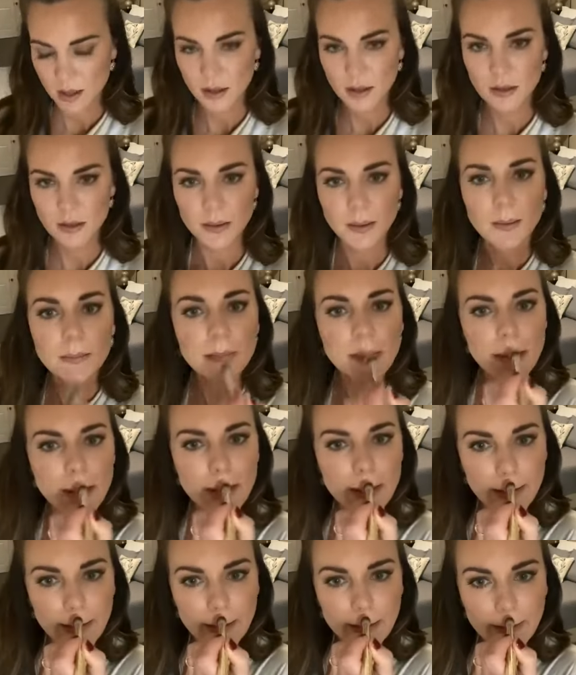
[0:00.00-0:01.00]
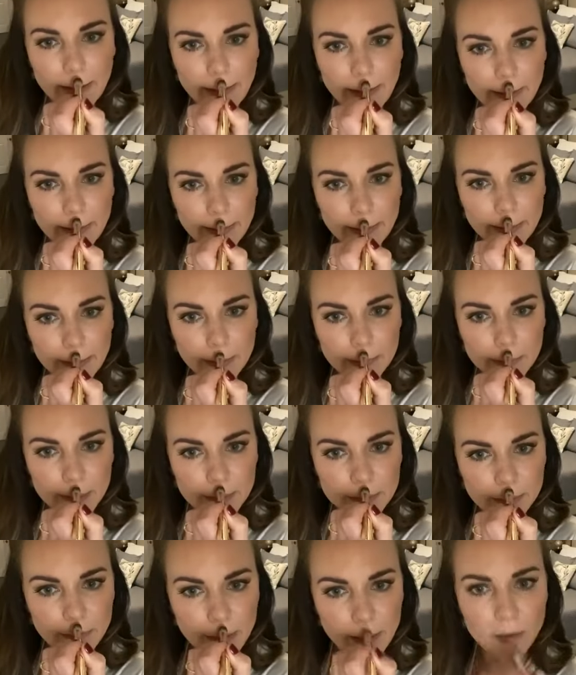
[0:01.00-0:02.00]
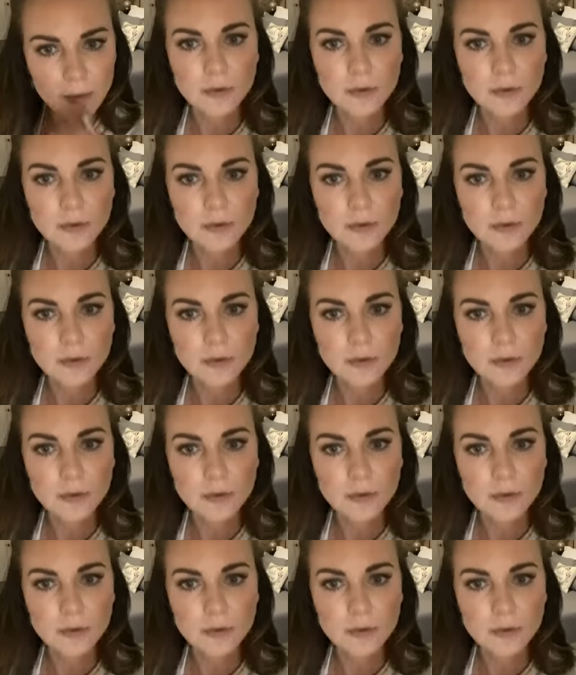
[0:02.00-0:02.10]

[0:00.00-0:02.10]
A little bit in the Cupid's bow.